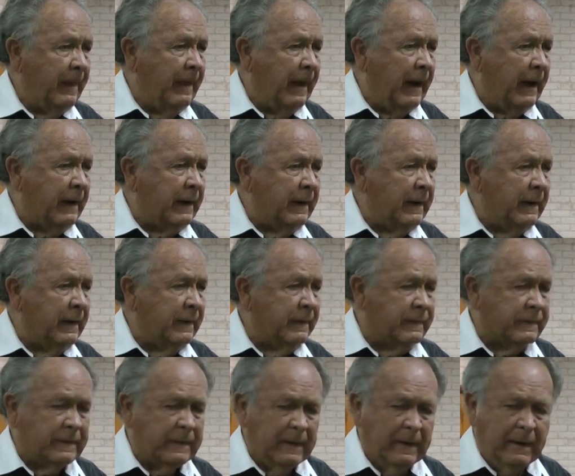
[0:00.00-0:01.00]
that
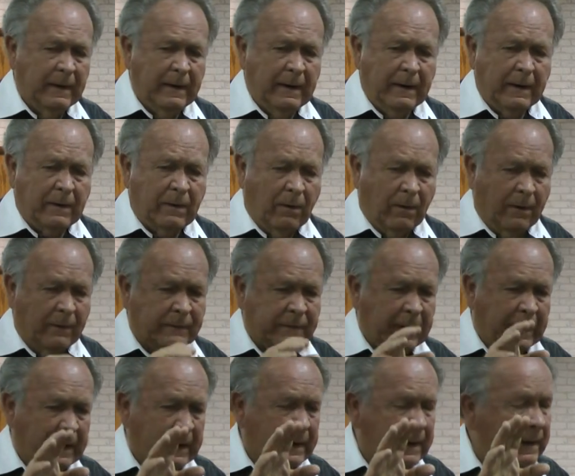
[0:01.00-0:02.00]
is
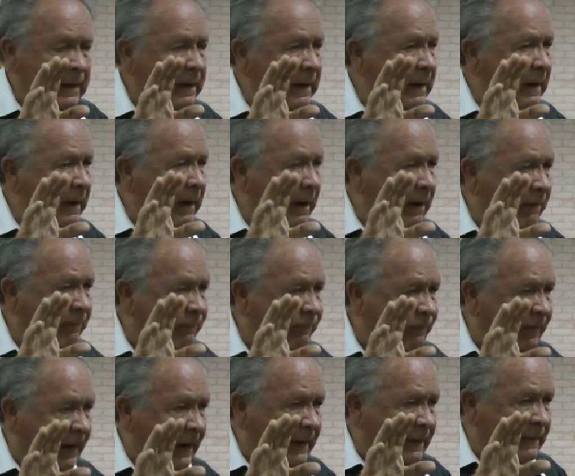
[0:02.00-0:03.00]
causing
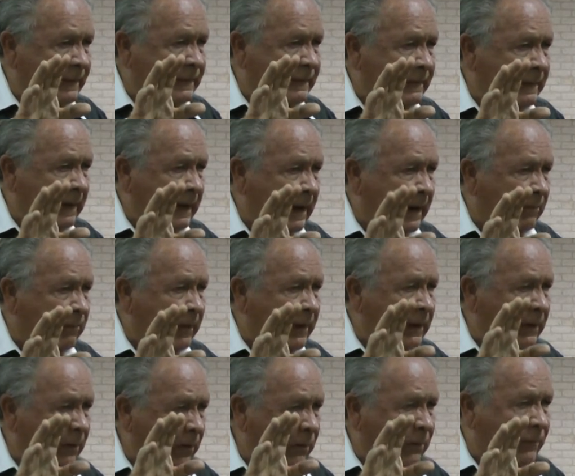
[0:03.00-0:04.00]
offense, and we
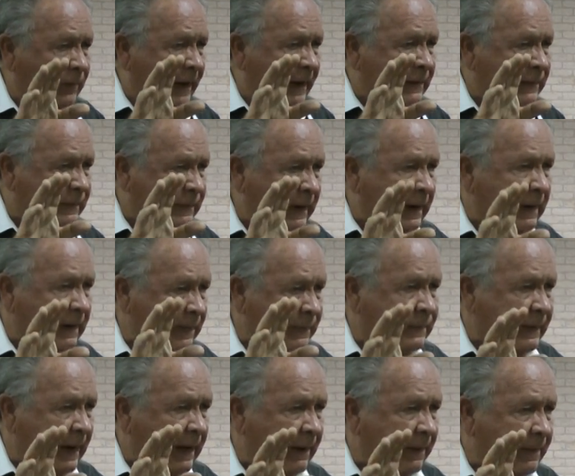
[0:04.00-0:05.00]
know that sin
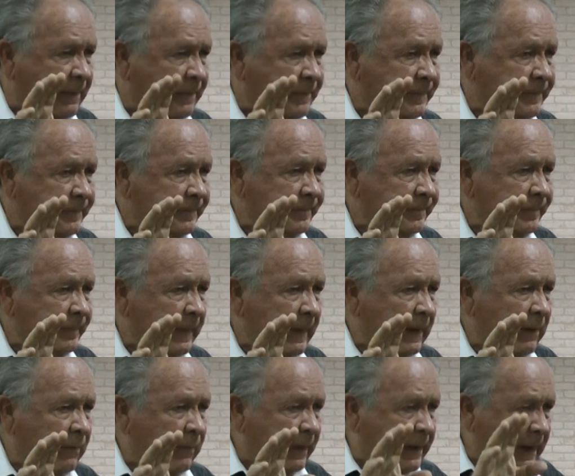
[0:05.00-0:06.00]
is there.
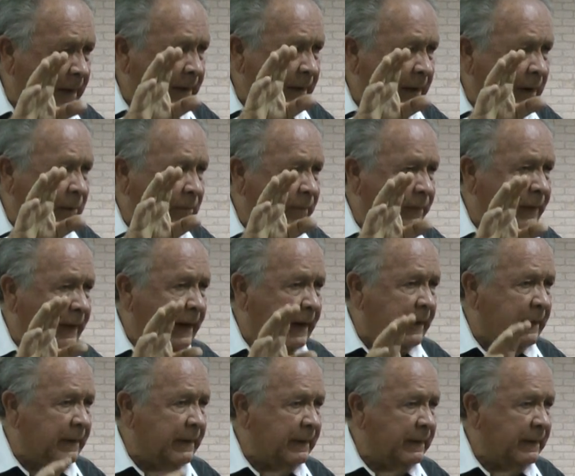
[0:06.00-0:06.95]
We can deal with that.